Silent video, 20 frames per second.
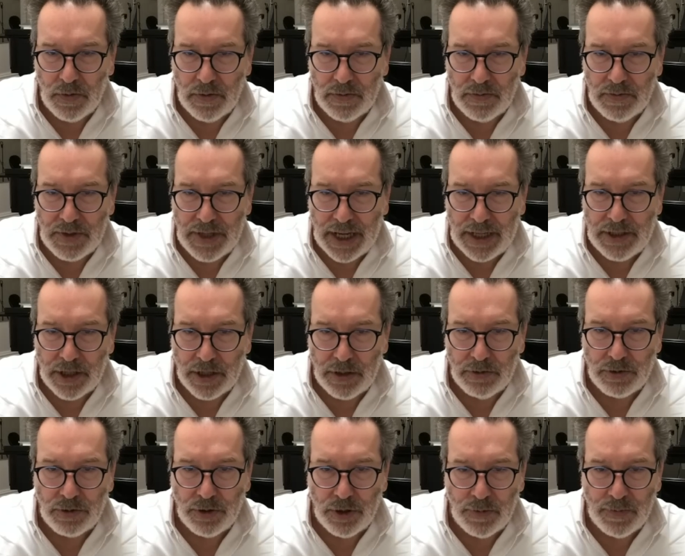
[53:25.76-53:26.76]
NATO
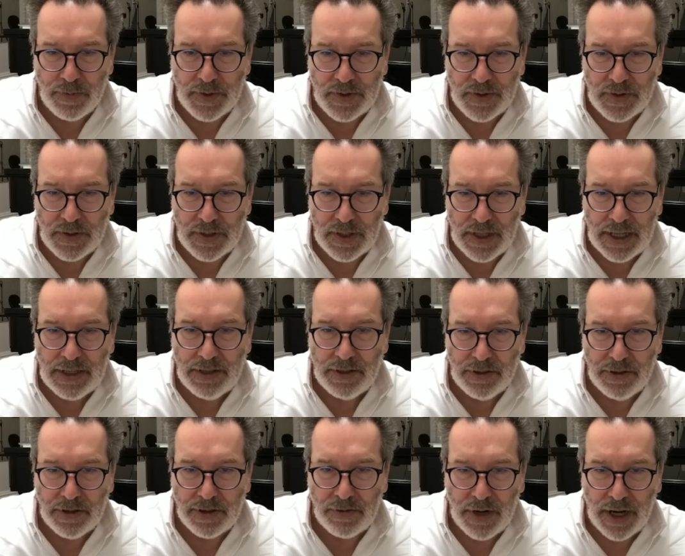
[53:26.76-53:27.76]
troops in
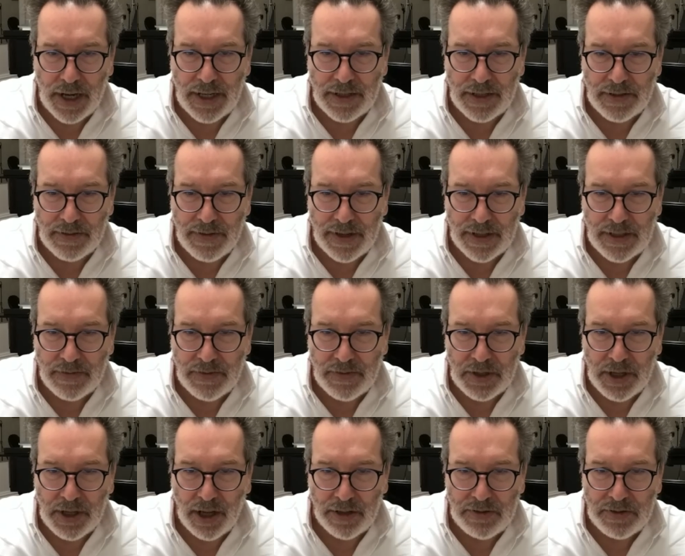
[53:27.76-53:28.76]
Ukraine, effectively
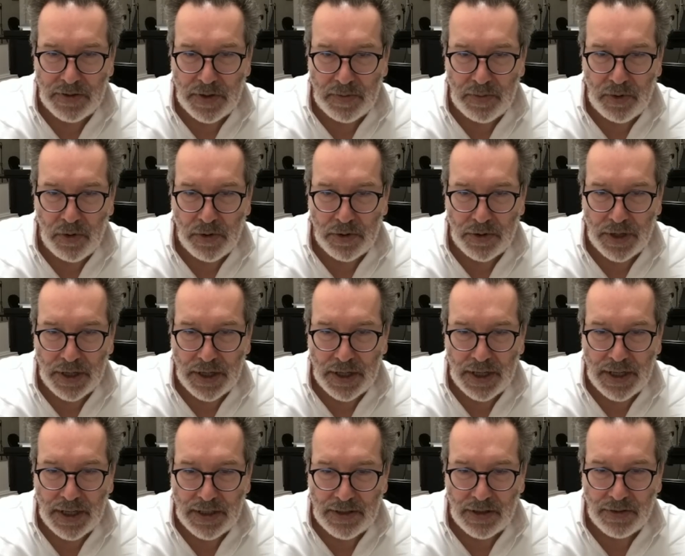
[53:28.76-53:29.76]
guarding the border
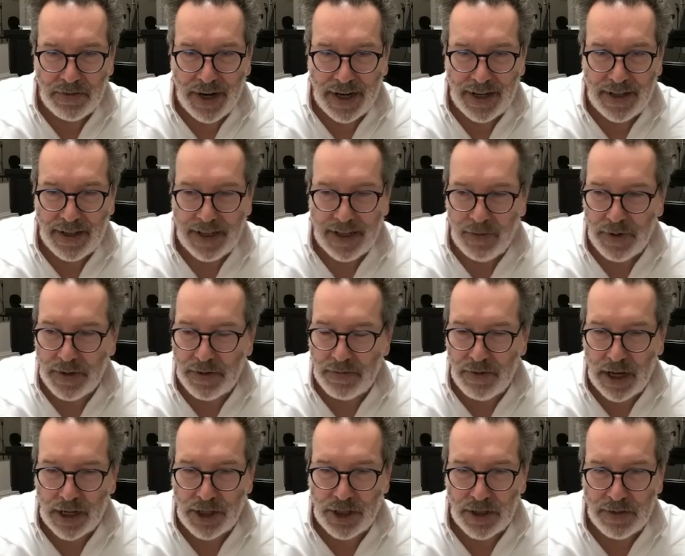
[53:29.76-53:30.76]
directly with
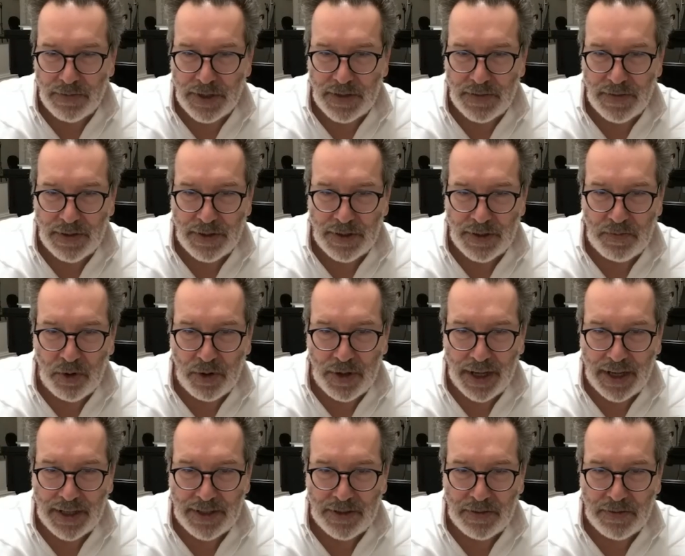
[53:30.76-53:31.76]
Russia, which feels more
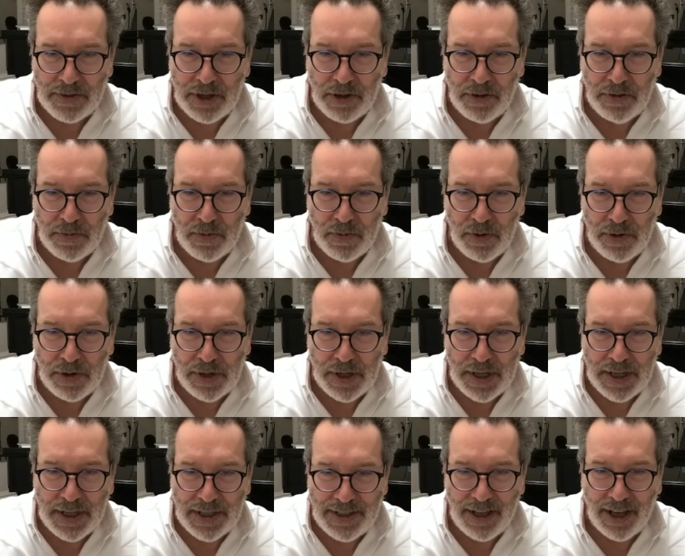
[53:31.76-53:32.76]
like a sort of Cold War,
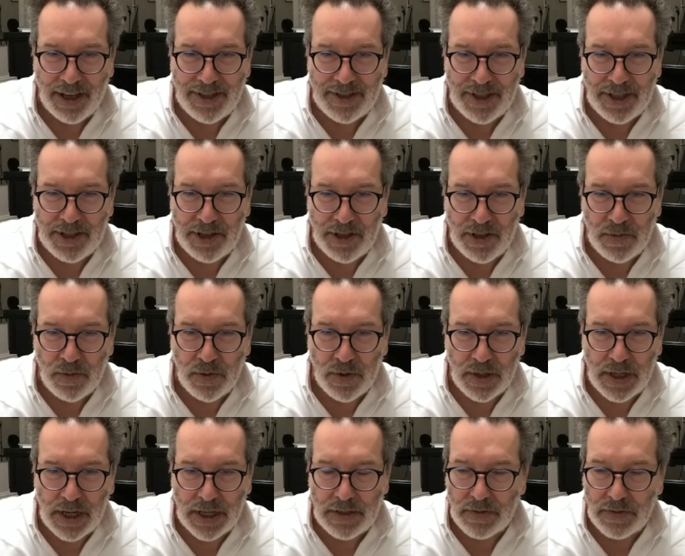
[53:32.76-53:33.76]
nasty Cold War
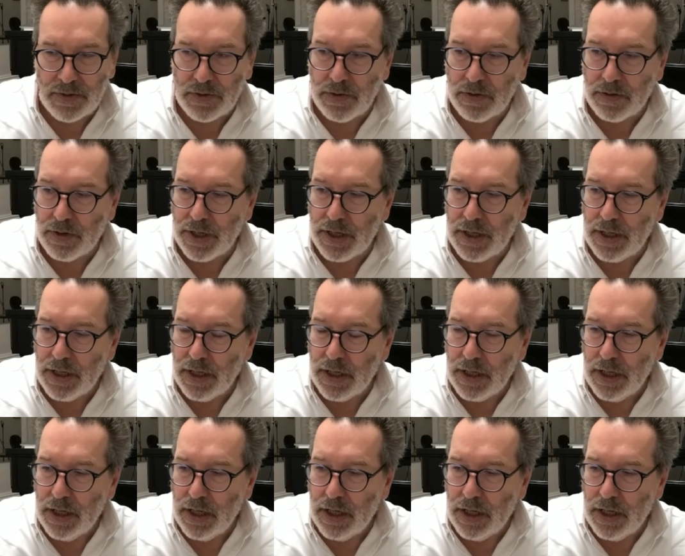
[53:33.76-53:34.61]
kind of story.